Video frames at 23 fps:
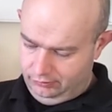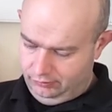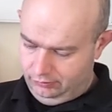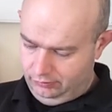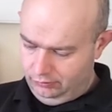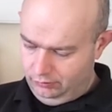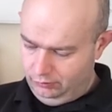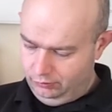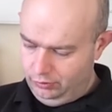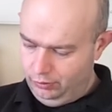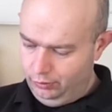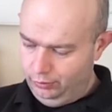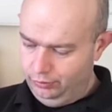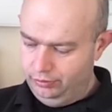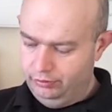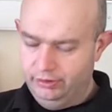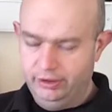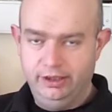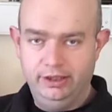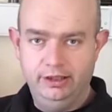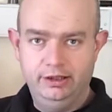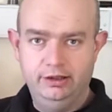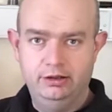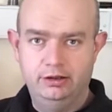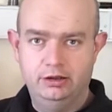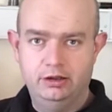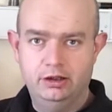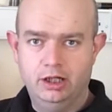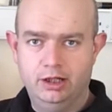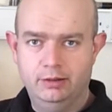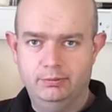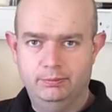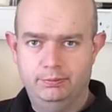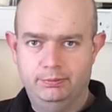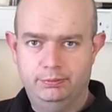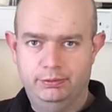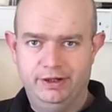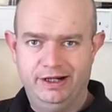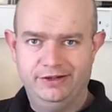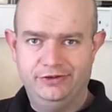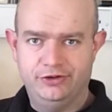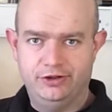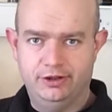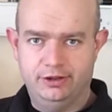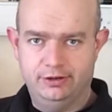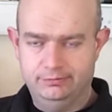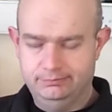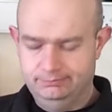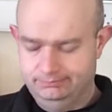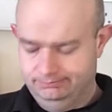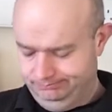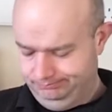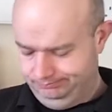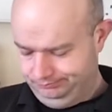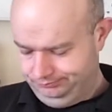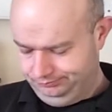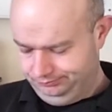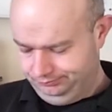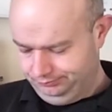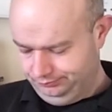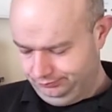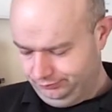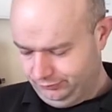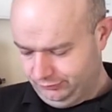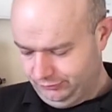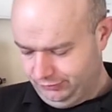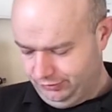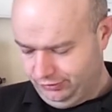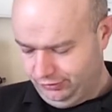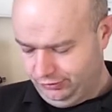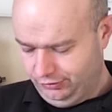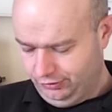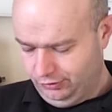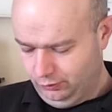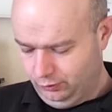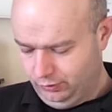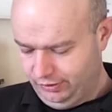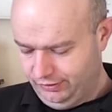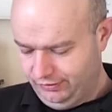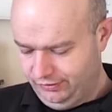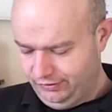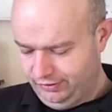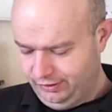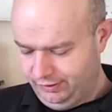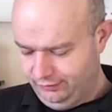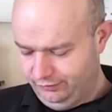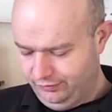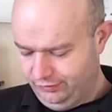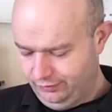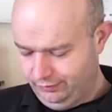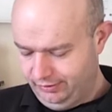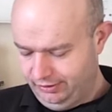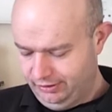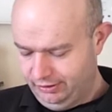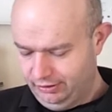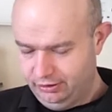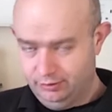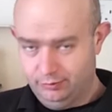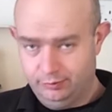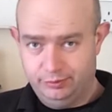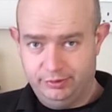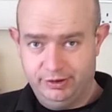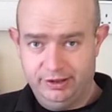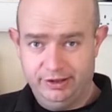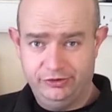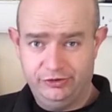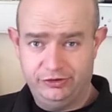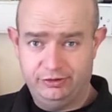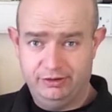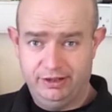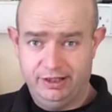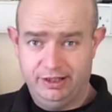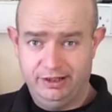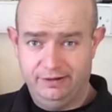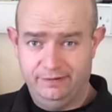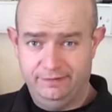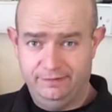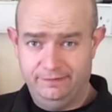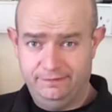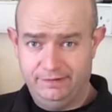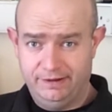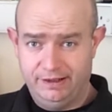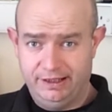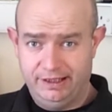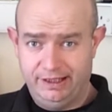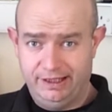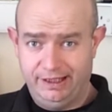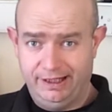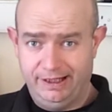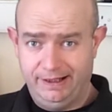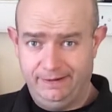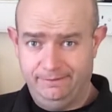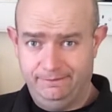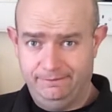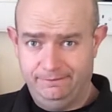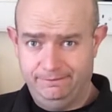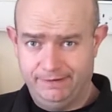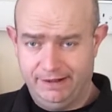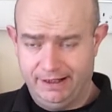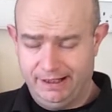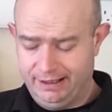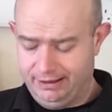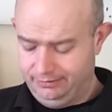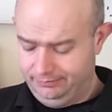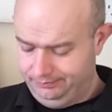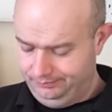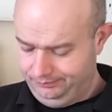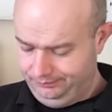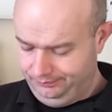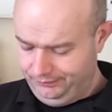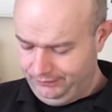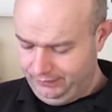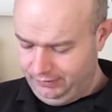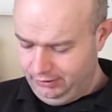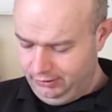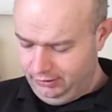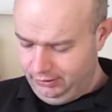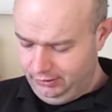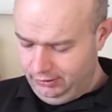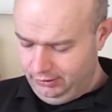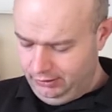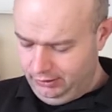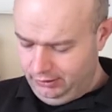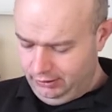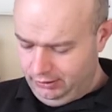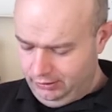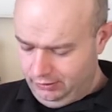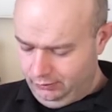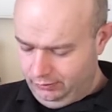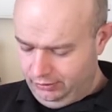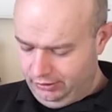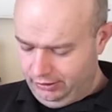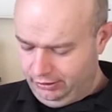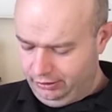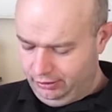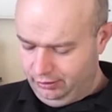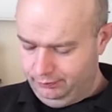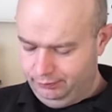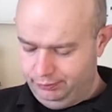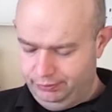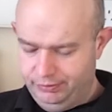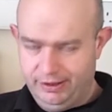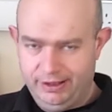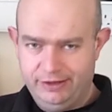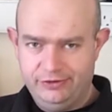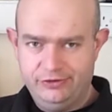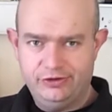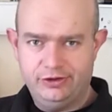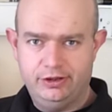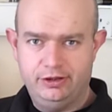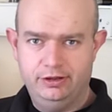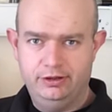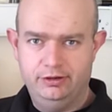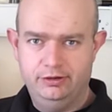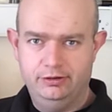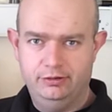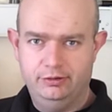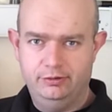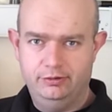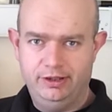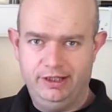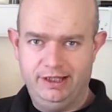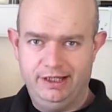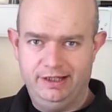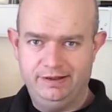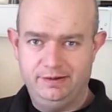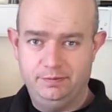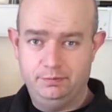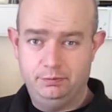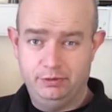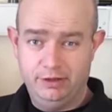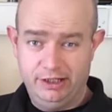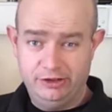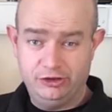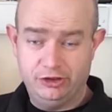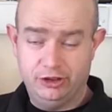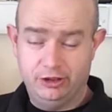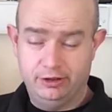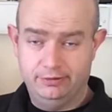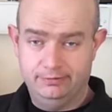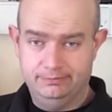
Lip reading: rotary compressor. So what's the difference between a compressor and a fan? Well, a compressor creates pressure,